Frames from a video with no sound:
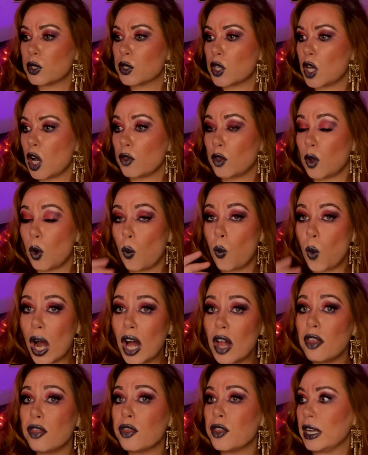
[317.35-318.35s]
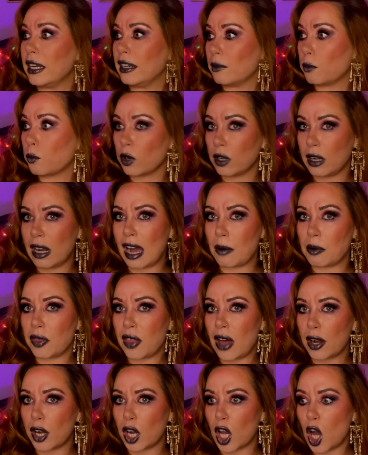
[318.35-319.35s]
So the wealthy were now
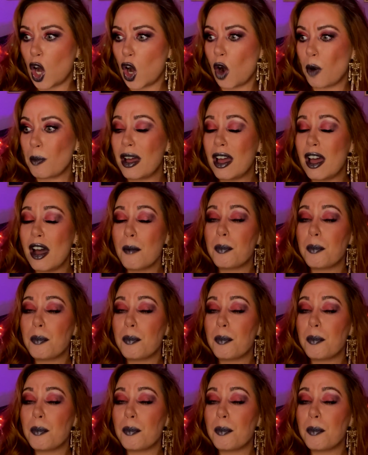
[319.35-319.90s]
without a home,